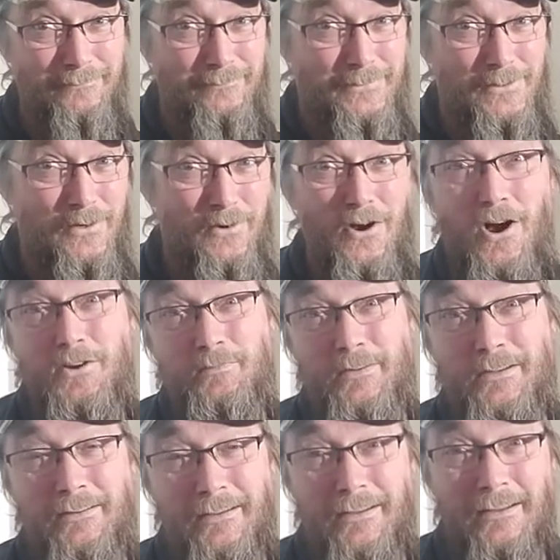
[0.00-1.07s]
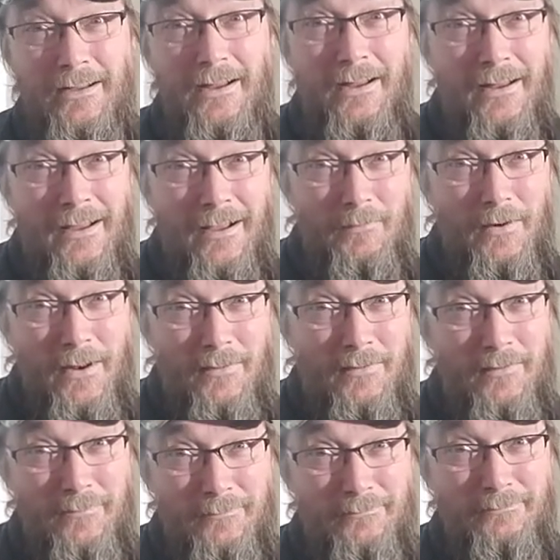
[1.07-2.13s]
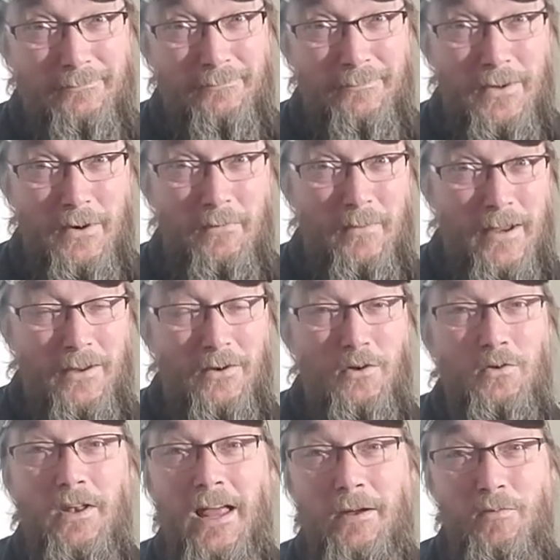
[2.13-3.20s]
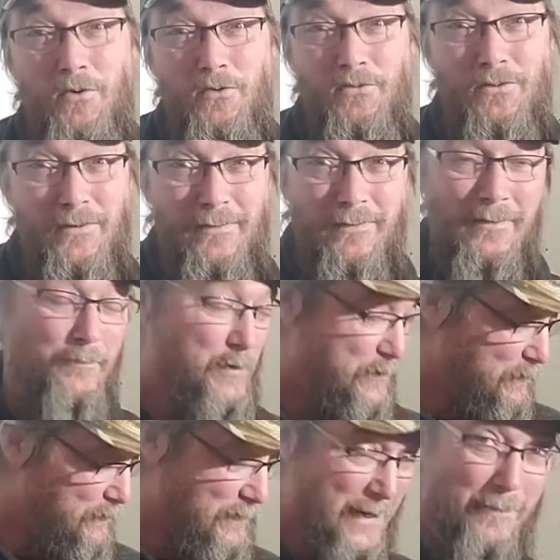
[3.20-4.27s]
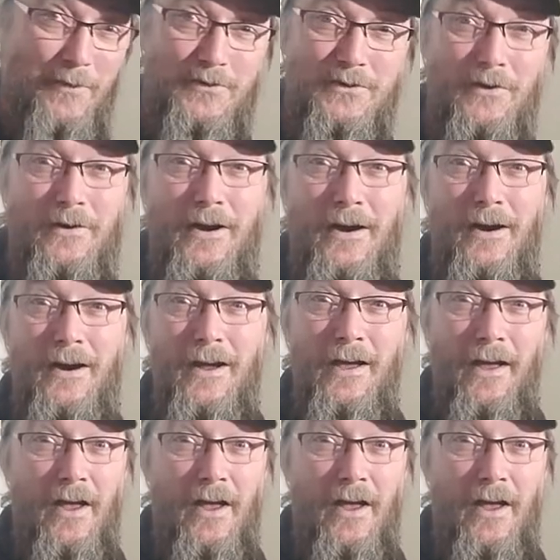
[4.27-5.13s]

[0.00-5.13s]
it's going to cost me. I'm going to have to, make new labels and put new labels on there.